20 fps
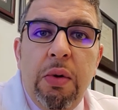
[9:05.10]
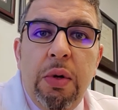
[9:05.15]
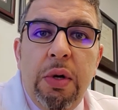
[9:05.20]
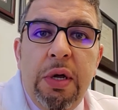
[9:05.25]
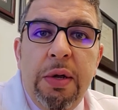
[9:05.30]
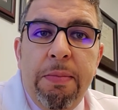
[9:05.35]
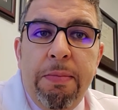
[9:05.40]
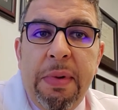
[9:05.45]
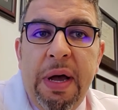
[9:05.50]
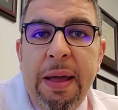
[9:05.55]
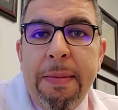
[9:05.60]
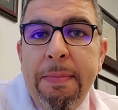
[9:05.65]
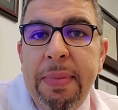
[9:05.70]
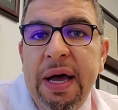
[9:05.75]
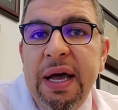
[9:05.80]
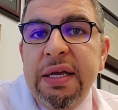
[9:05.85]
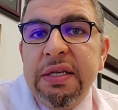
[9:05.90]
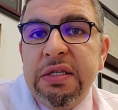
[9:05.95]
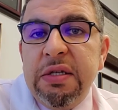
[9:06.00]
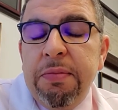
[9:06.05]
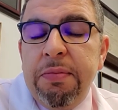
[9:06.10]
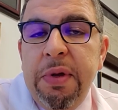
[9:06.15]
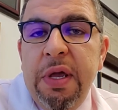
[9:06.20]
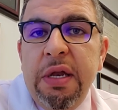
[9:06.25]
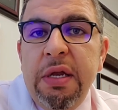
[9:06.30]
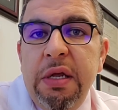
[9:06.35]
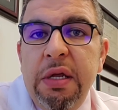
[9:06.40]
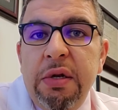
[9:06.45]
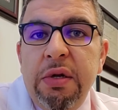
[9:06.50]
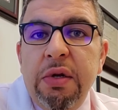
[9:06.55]
in my biased
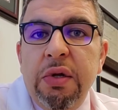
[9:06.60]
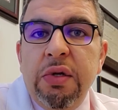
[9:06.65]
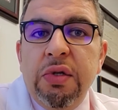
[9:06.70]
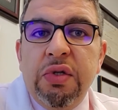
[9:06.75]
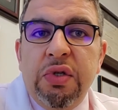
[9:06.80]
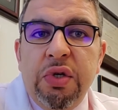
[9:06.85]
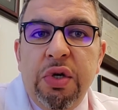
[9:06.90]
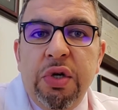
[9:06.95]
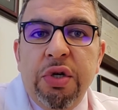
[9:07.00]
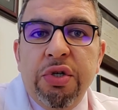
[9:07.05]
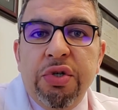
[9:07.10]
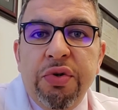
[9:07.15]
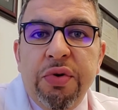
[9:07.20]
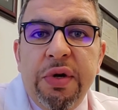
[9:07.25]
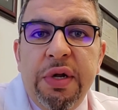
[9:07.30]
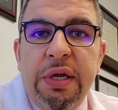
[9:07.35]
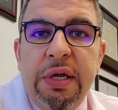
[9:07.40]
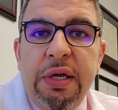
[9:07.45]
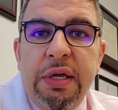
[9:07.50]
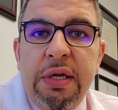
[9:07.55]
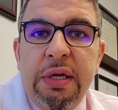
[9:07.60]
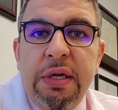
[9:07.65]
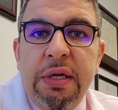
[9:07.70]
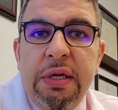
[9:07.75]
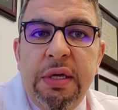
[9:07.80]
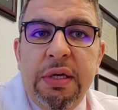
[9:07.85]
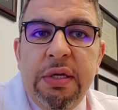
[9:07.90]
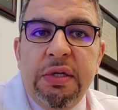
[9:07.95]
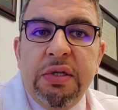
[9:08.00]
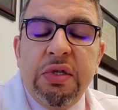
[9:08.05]
opinion, surgery
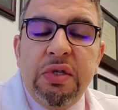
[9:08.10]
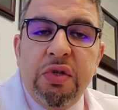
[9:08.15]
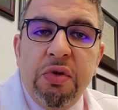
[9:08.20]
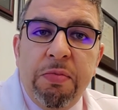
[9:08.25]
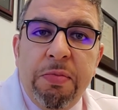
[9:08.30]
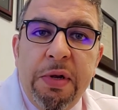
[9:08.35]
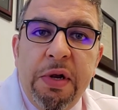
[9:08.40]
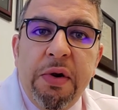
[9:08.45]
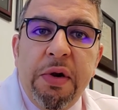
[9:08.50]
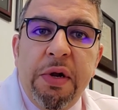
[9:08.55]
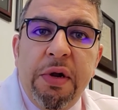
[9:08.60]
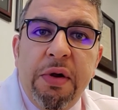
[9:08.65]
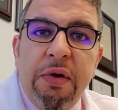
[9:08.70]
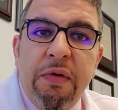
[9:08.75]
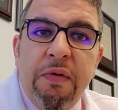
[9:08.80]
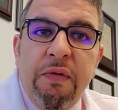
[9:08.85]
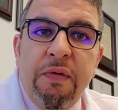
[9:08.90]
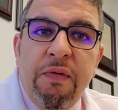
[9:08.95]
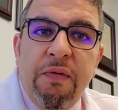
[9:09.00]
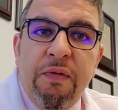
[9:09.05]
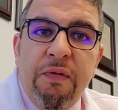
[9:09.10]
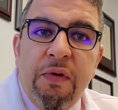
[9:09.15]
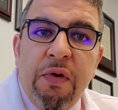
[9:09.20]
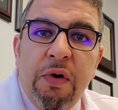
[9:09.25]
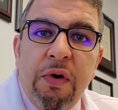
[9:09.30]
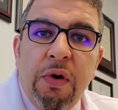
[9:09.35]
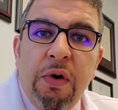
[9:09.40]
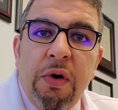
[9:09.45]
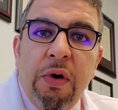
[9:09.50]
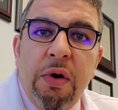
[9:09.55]
is superior
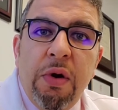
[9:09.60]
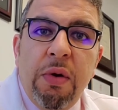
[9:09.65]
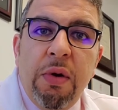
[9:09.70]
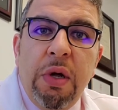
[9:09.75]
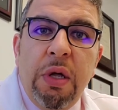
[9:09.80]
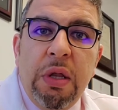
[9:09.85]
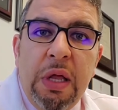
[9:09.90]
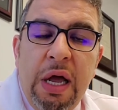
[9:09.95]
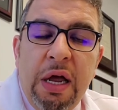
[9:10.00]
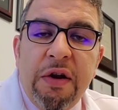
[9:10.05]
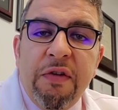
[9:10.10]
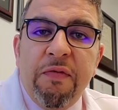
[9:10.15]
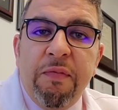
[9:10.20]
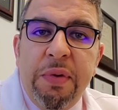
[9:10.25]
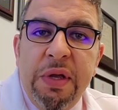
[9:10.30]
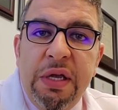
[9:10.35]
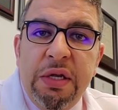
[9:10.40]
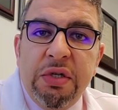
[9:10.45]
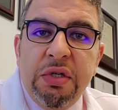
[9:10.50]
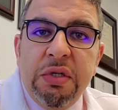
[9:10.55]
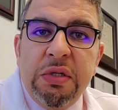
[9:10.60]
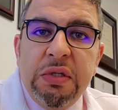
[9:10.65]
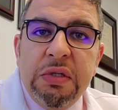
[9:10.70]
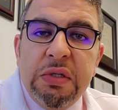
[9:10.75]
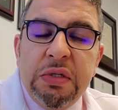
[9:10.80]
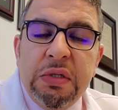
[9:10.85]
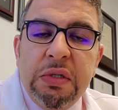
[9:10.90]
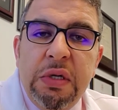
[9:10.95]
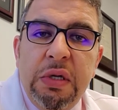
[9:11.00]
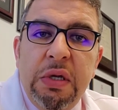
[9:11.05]
for a lot of
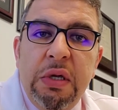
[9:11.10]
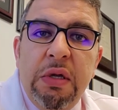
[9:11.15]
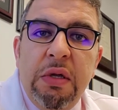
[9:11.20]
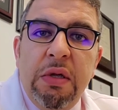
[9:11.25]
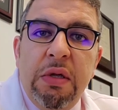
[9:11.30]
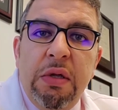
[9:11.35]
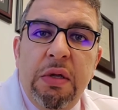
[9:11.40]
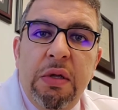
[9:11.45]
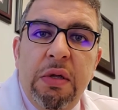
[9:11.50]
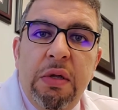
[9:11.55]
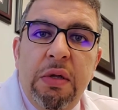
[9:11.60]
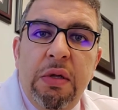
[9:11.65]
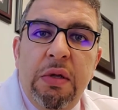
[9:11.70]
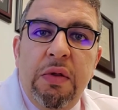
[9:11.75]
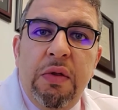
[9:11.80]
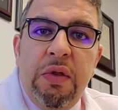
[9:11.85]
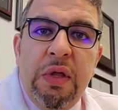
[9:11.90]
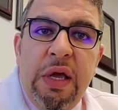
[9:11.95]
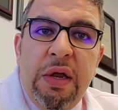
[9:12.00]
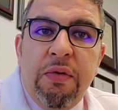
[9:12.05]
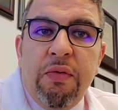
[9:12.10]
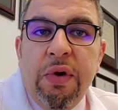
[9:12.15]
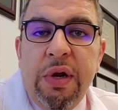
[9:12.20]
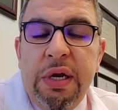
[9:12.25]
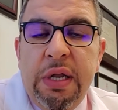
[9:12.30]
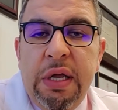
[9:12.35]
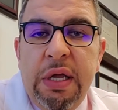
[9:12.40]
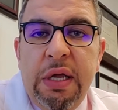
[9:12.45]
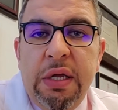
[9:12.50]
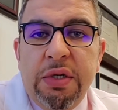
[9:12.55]
patients than
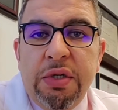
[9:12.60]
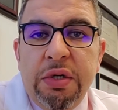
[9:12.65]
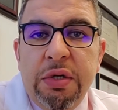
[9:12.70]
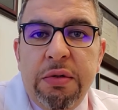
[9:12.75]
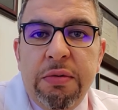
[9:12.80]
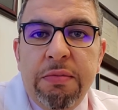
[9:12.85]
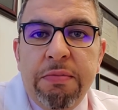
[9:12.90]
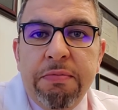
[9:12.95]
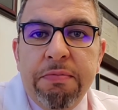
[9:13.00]
radiation.